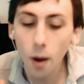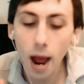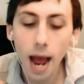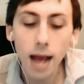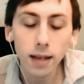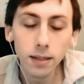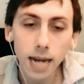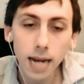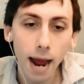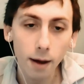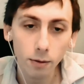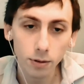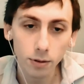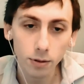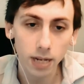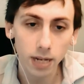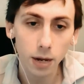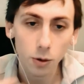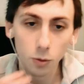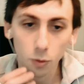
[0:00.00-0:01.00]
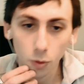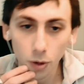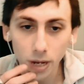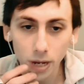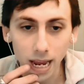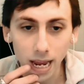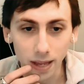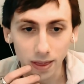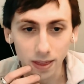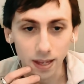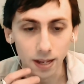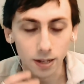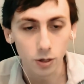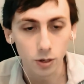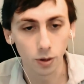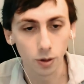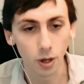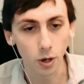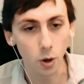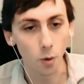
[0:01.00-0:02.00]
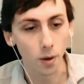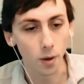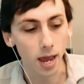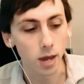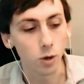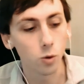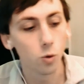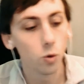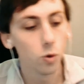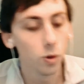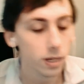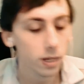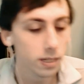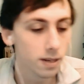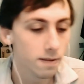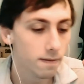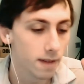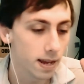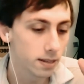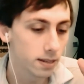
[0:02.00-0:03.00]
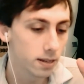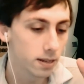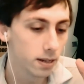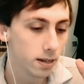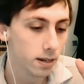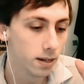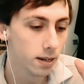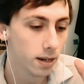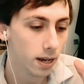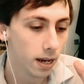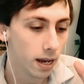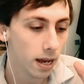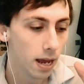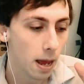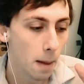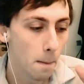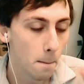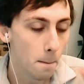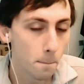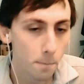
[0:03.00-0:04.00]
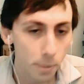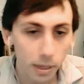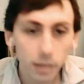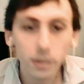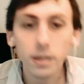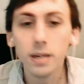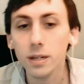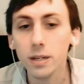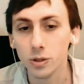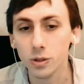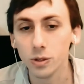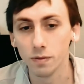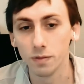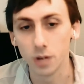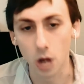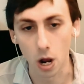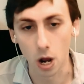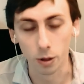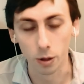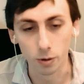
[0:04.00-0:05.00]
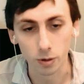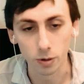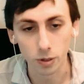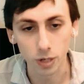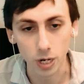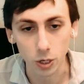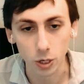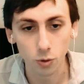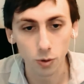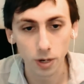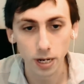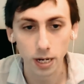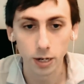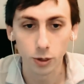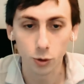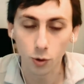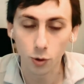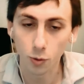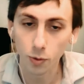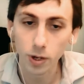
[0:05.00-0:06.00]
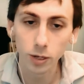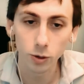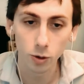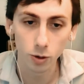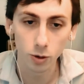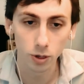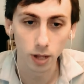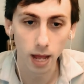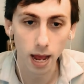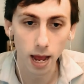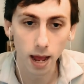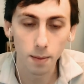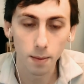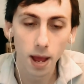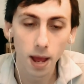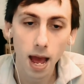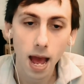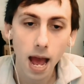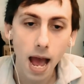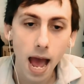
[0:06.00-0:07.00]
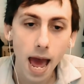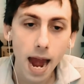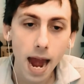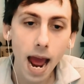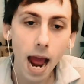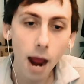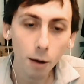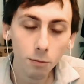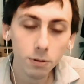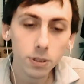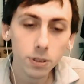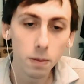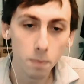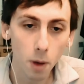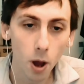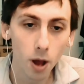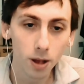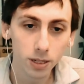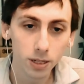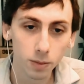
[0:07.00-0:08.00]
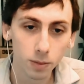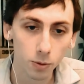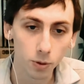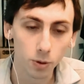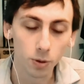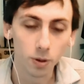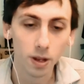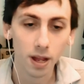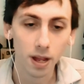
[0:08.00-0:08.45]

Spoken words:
as an outsider looking at this, you're like, okay, Google has invested billions of dollars into an industry research lab. And how is it possible